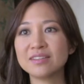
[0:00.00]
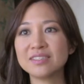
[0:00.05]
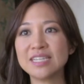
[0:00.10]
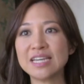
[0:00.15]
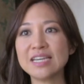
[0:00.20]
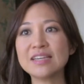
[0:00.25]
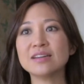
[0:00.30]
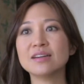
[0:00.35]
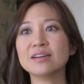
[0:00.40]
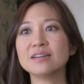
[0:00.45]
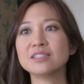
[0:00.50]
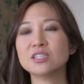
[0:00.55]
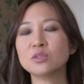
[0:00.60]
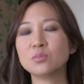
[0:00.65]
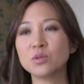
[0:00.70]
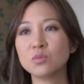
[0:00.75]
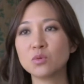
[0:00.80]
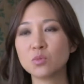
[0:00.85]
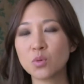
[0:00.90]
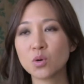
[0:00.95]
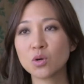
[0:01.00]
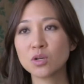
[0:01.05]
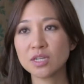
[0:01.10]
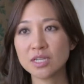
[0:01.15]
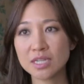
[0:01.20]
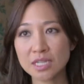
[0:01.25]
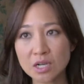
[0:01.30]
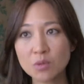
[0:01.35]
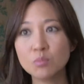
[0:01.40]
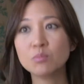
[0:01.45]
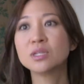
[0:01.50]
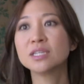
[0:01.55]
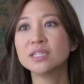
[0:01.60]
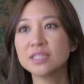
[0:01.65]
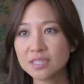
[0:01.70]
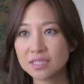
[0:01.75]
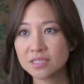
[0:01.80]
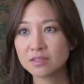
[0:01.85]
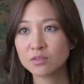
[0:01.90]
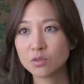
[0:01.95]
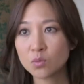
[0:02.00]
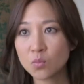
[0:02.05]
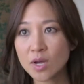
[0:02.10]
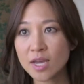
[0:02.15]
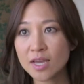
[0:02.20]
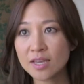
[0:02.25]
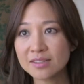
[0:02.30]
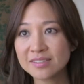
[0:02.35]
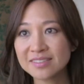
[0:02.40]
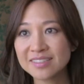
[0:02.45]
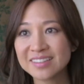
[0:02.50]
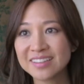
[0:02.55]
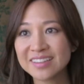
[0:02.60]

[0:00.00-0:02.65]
data to be reported in completely different ways.